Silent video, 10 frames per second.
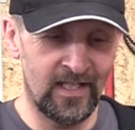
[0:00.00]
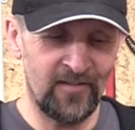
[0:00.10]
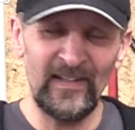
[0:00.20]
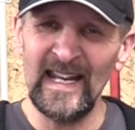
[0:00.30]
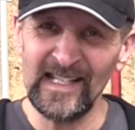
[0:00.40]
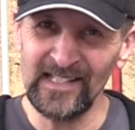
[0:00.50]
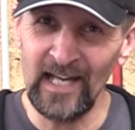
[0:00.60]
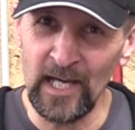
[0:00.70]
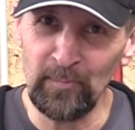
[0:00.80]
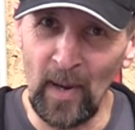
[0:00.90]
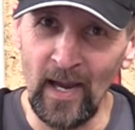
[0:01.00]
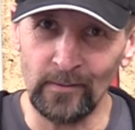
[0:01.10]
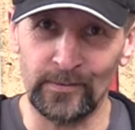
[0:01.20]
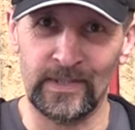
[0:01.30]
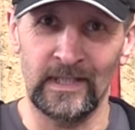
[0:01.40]
For less than
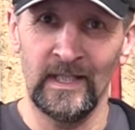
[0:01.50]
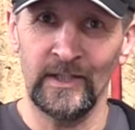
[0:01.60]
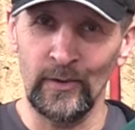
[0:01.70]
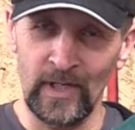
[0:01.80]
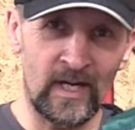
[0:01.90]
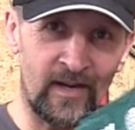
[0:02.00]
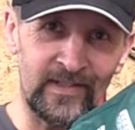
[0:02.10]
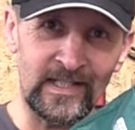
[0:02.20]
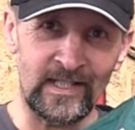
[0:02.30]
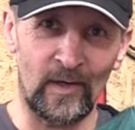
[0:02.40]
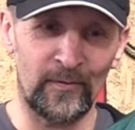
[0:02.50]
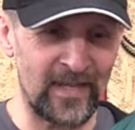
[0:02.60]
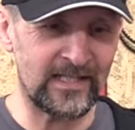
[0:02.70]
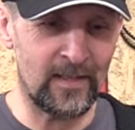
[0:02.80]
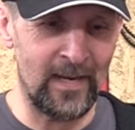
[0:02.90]
£8, you can cover yourself.
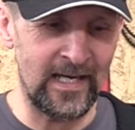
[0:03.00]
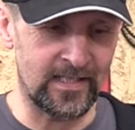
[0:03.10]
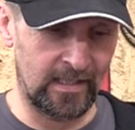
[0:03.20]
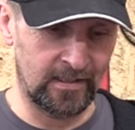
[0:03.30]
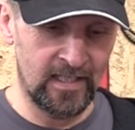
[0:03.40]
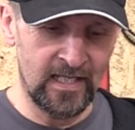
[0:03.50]
That's amazing.